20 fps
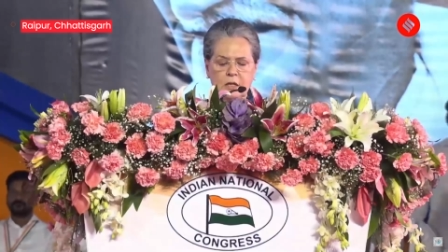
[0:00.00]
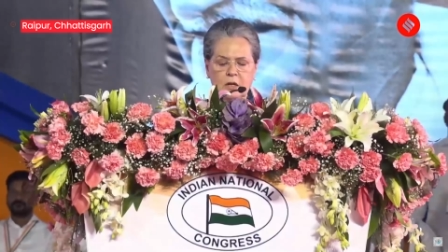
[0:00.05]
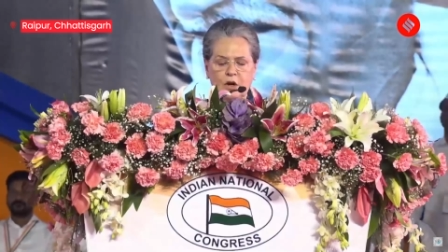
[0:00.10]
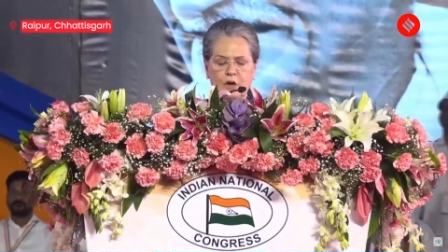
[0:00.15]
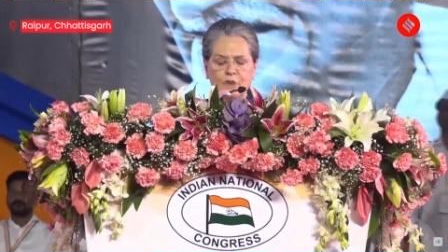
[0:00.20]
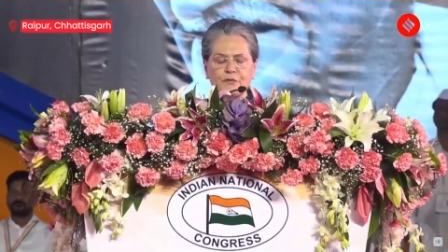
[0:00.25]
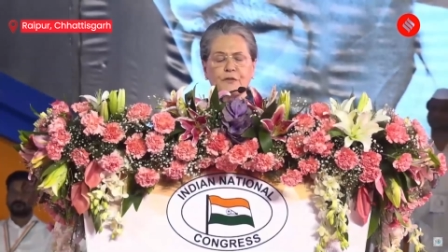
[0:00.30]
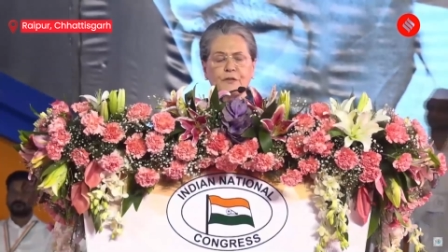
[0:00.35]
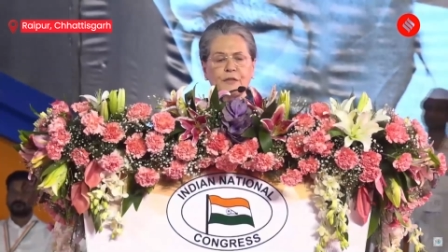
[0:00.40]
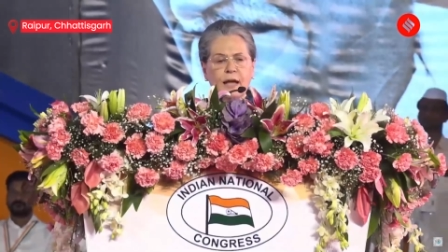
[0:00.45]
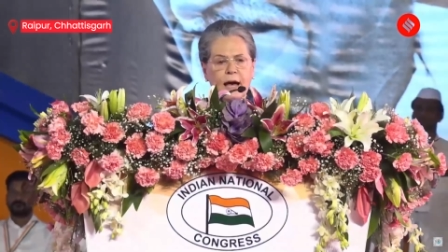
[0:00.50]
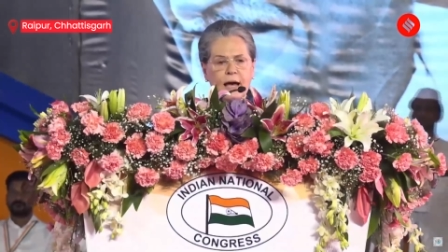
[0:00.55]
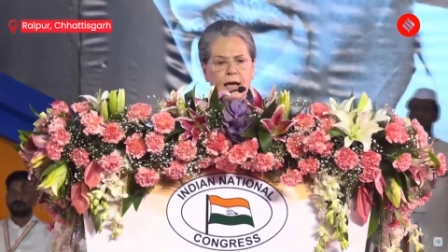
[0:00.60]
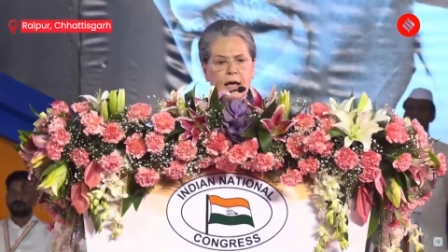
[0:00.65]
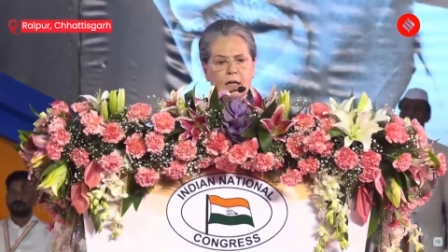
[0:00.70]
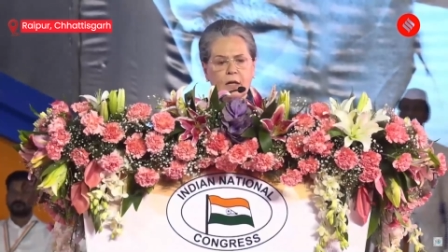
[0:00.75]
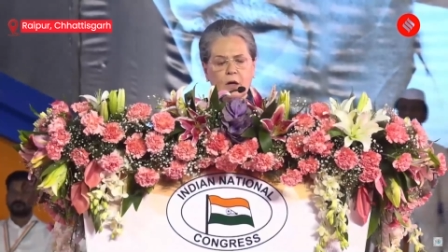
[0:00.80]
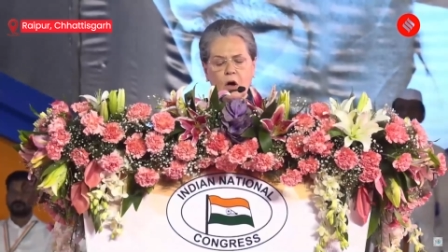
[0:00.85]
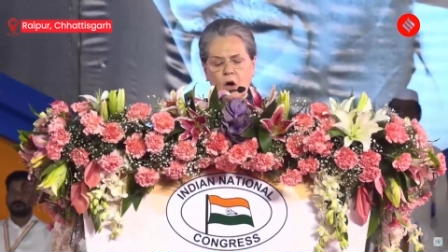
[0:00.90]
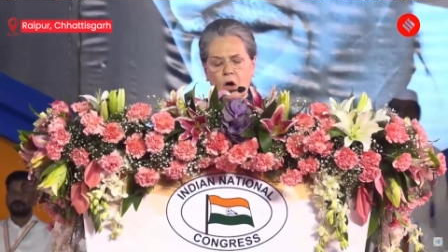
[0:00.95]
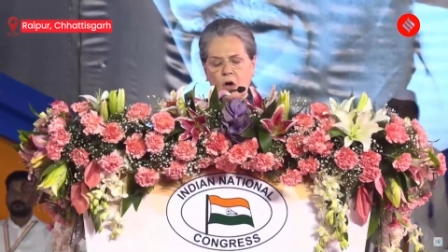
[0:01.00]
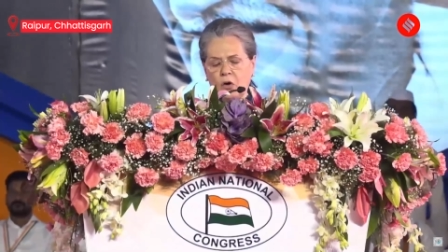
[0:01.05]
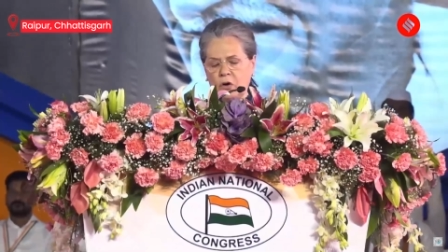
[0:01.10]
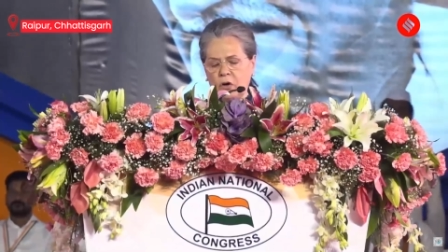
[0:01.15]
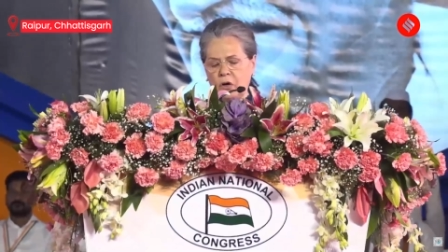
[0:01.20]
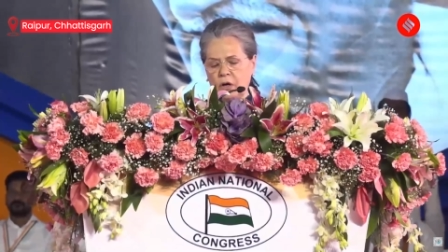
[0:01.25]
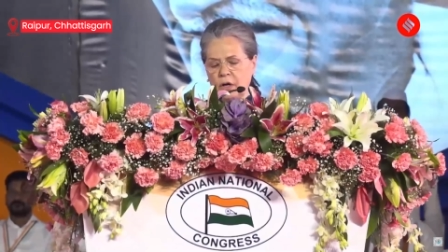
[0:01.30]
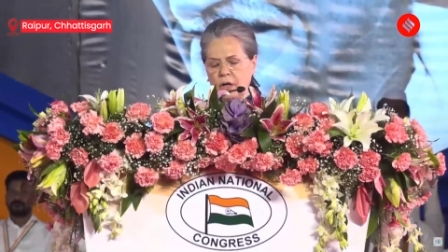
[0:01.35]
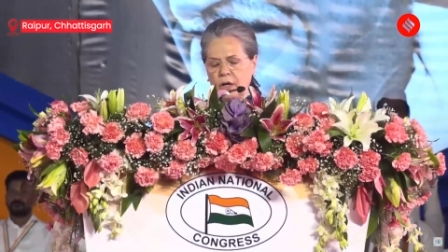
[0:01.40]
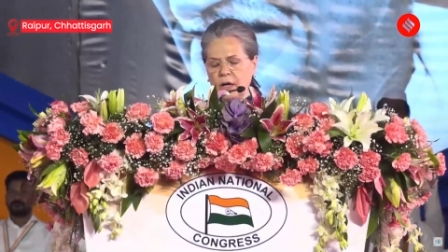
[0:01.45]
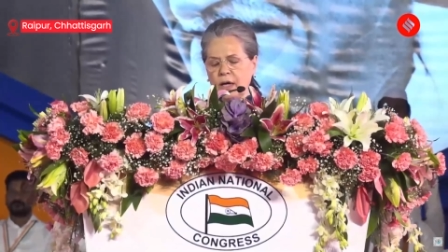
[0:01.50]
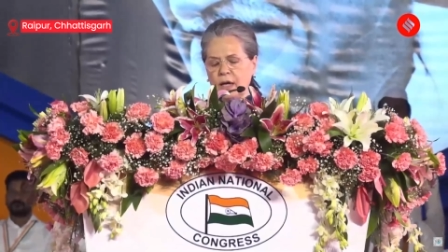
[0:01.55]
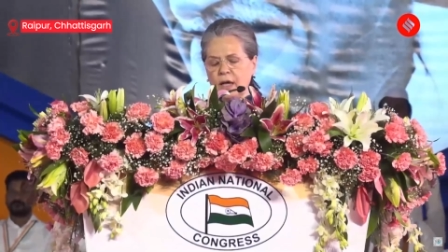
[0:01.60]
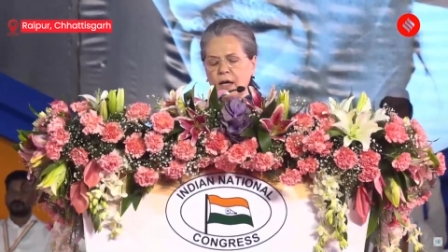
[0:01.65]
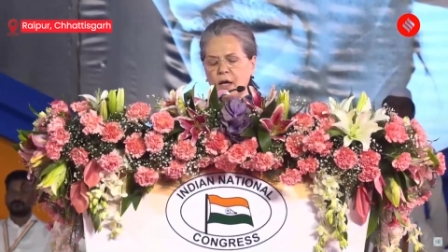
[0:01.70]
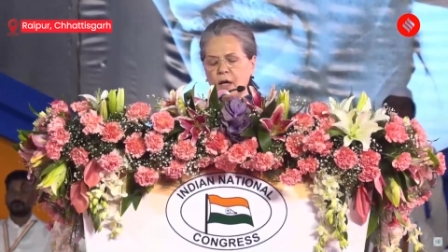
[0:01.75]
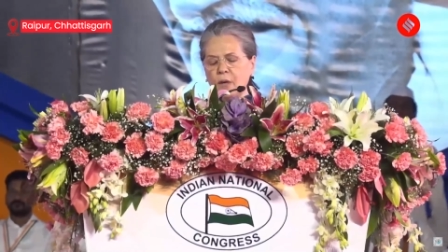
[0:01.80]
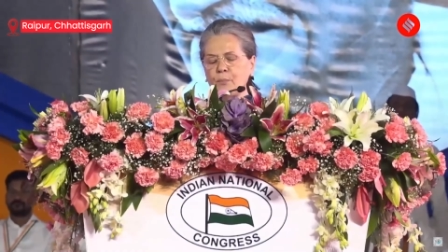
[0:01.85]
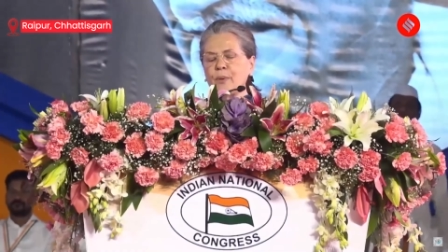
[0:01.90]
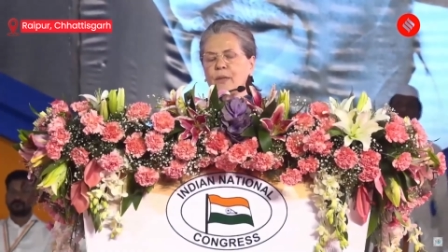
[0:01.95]
of dialogue
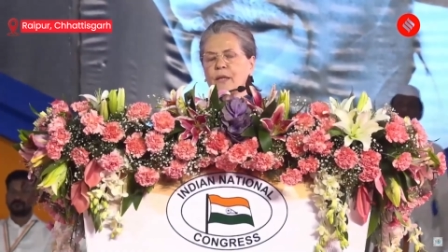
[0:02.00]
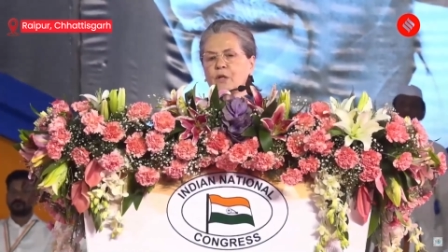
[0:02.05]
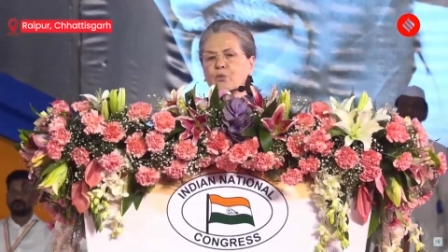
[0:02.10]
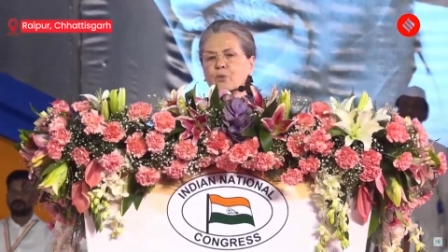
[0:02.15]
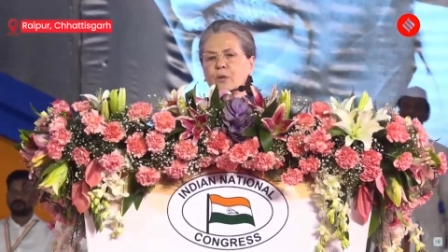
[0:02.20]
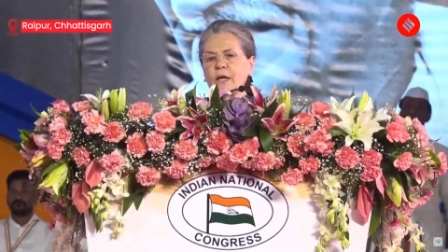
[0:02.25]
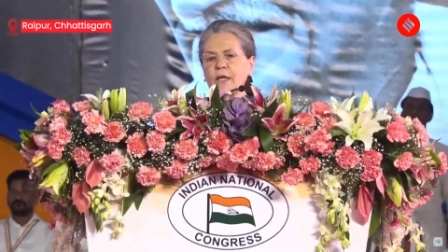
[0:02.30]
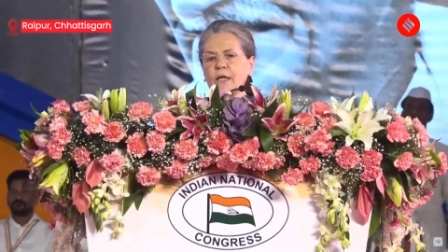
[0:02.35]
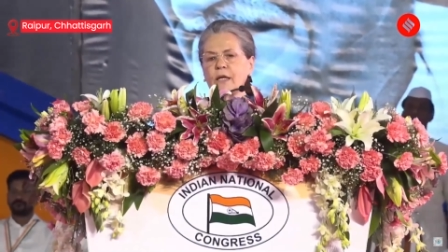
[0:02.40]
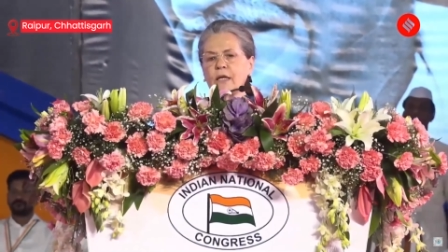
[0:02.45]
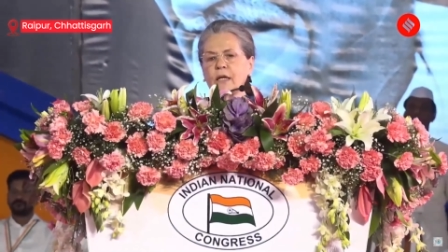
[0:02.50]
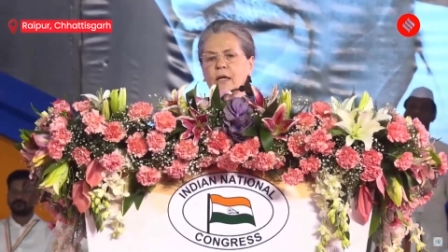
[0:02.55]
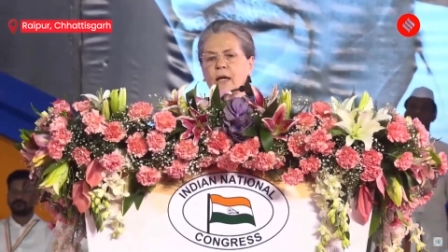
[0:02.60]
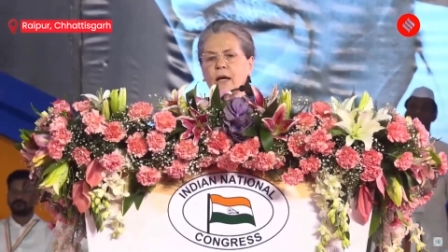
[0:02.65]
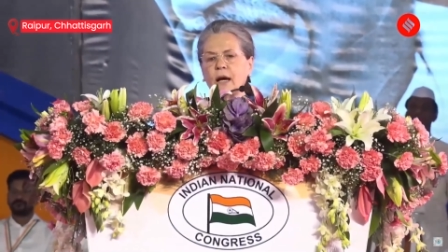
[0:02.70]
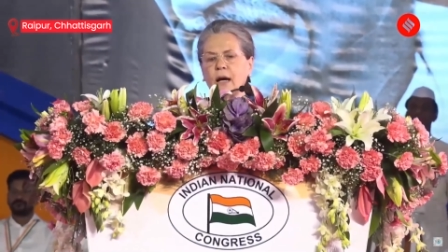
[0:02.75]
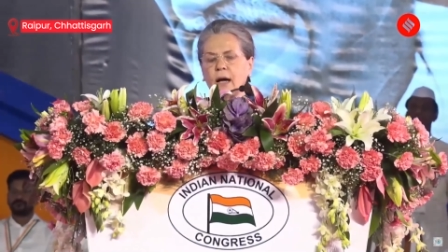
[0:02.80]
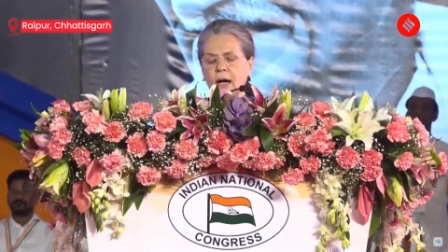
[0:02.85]
between